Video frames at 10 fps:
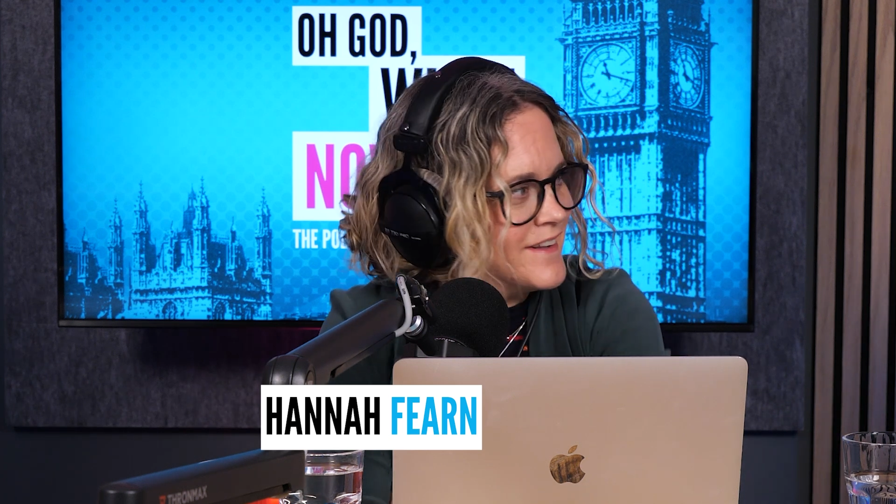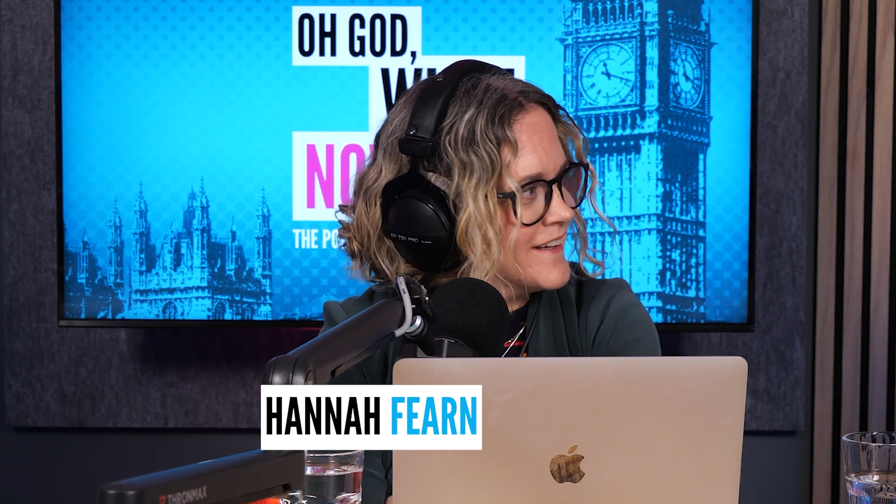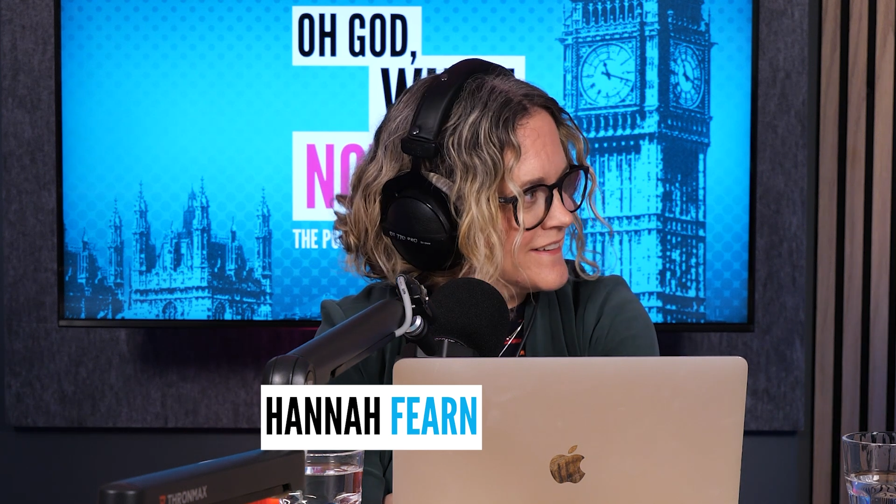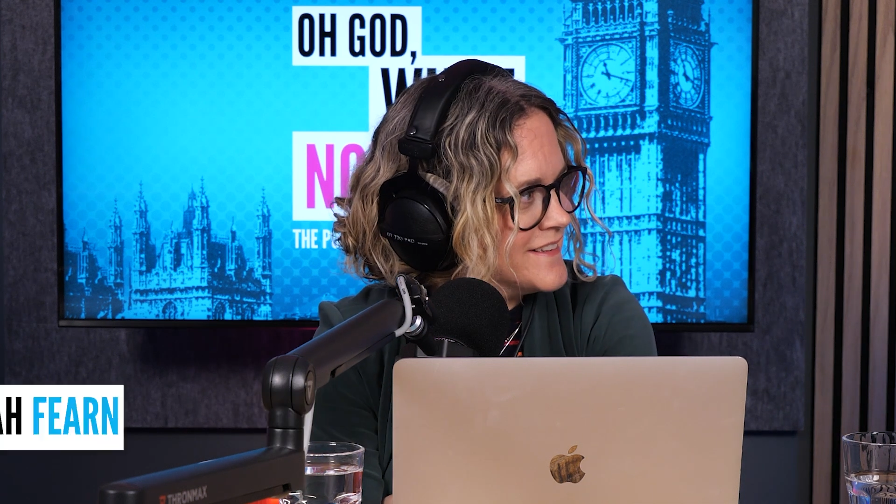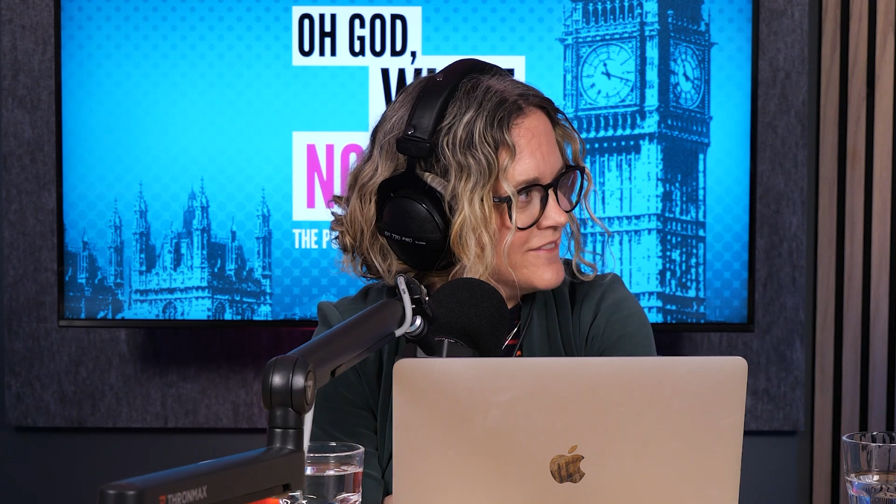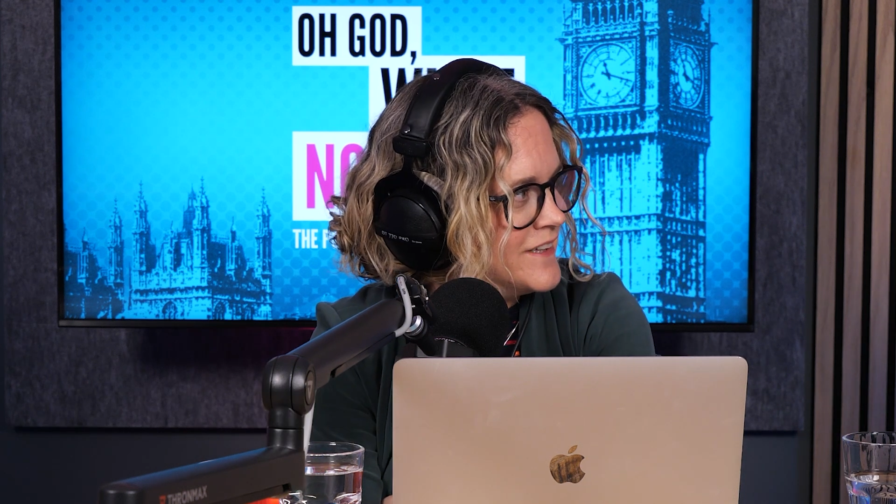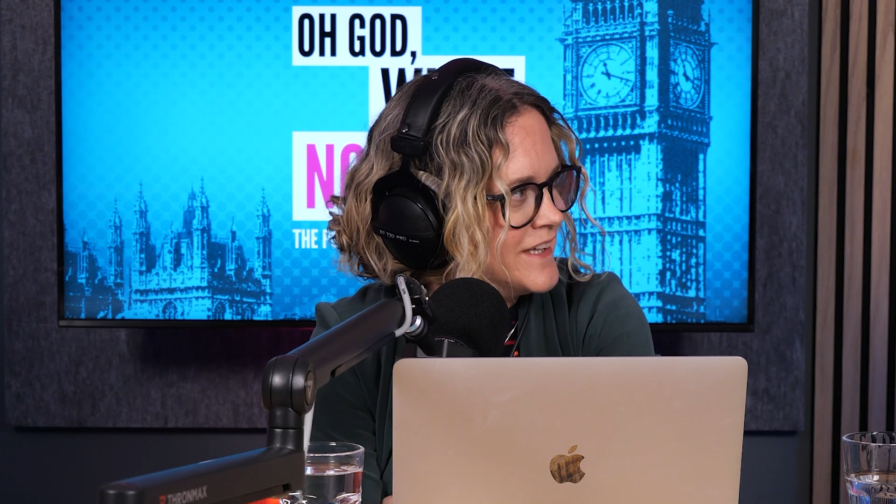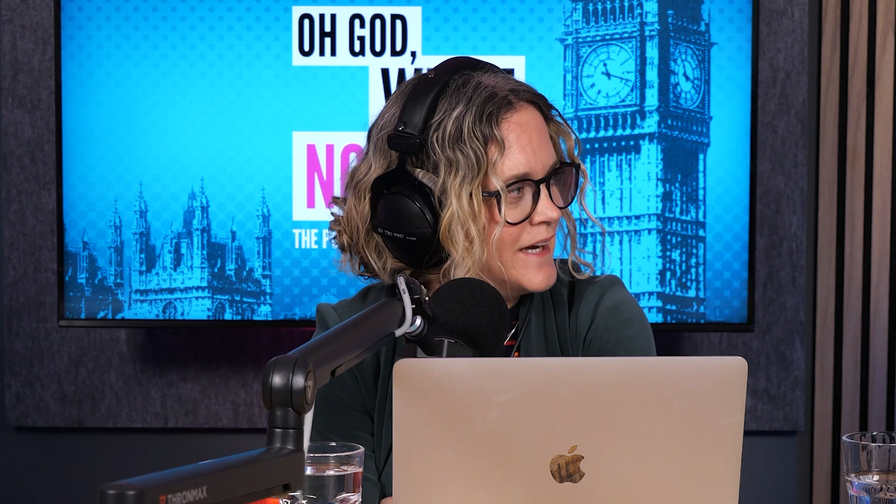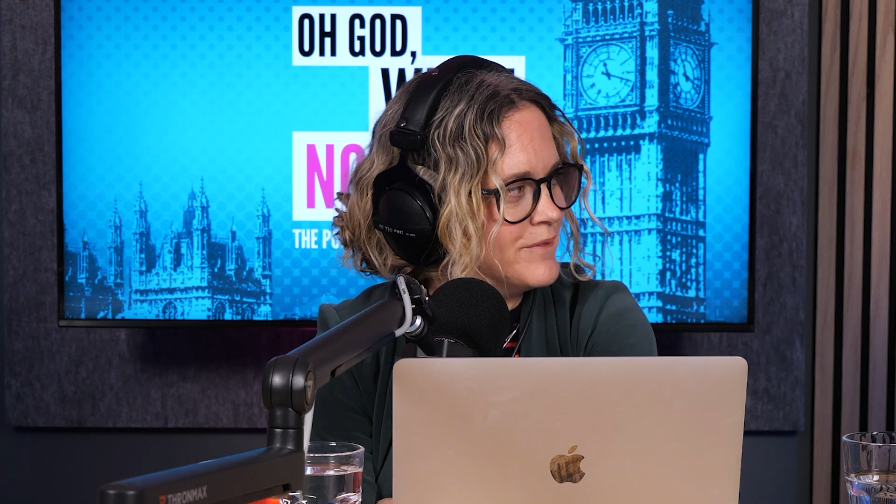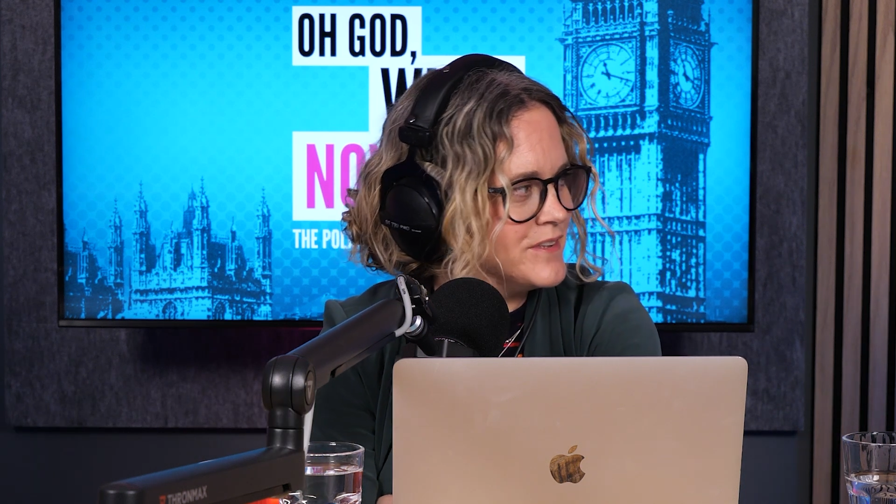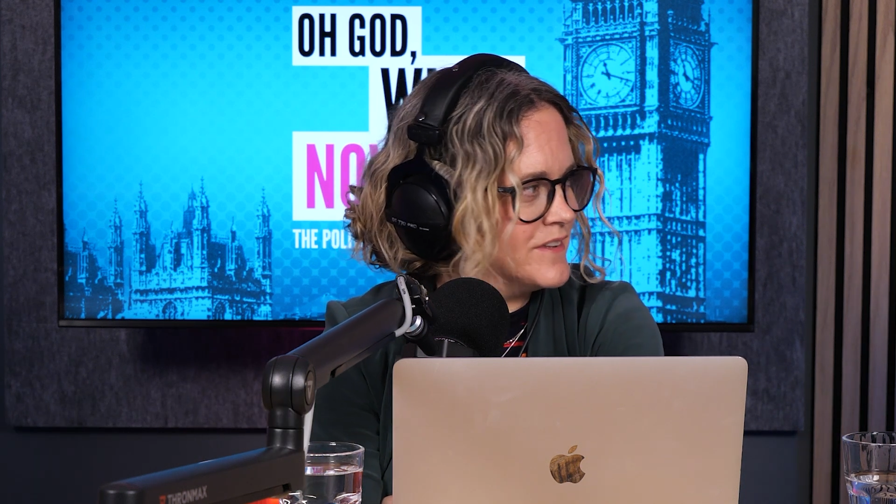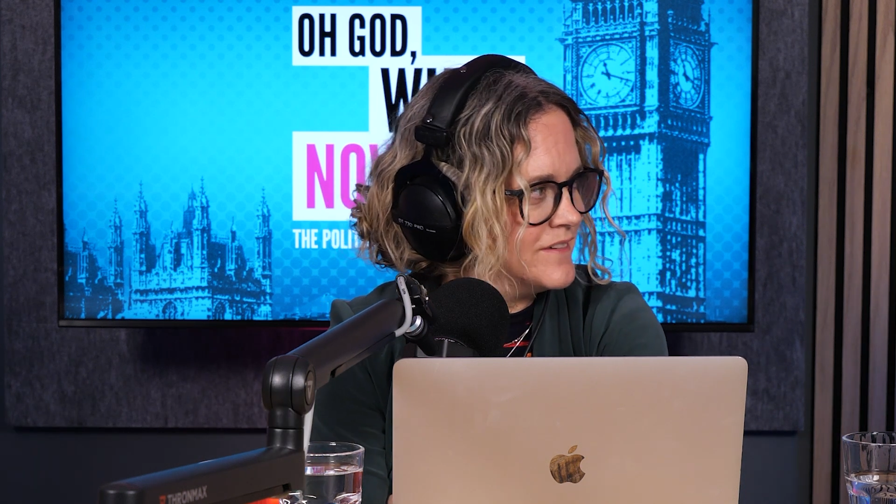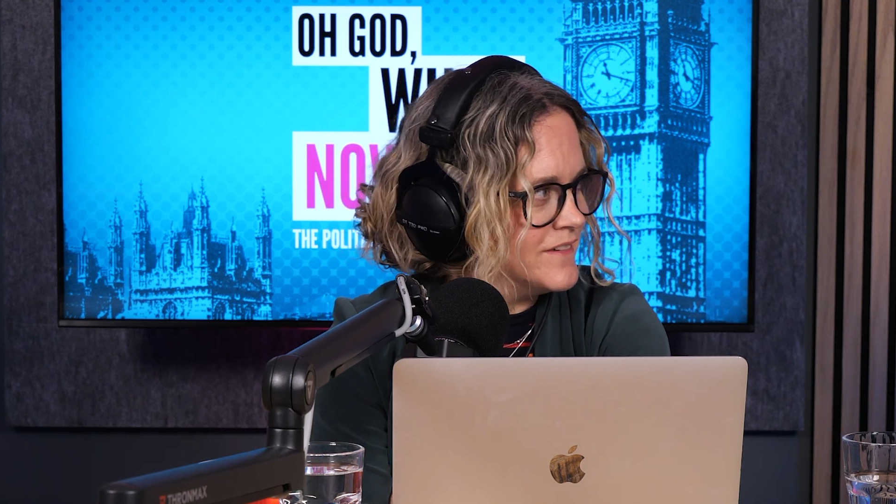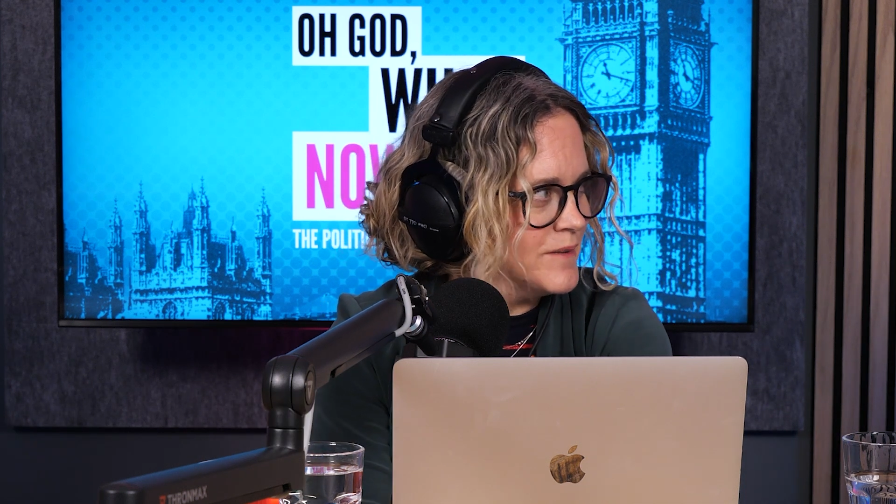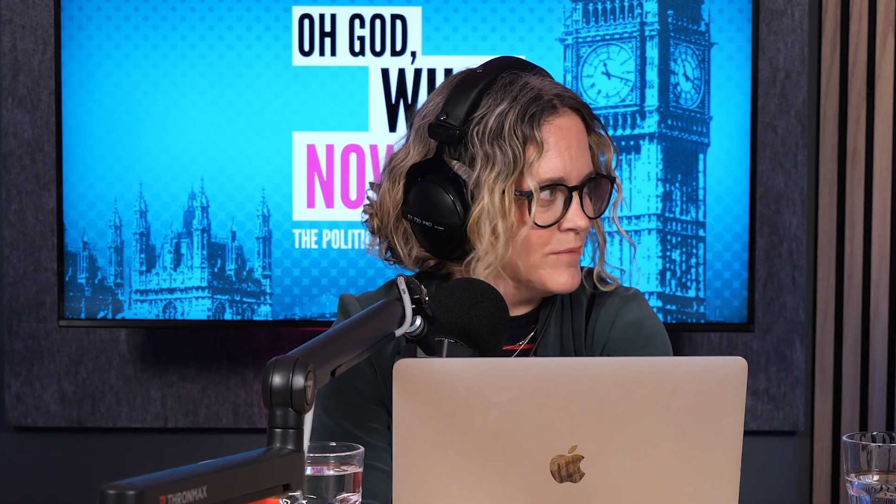things that really
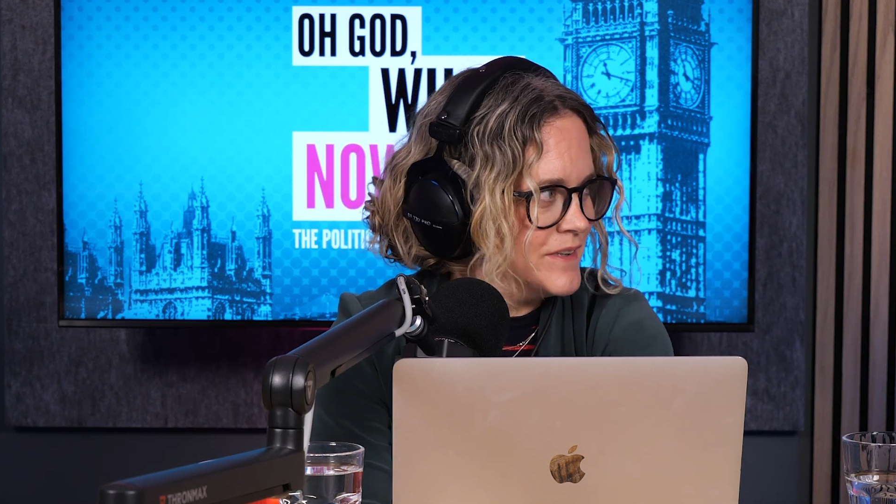captured the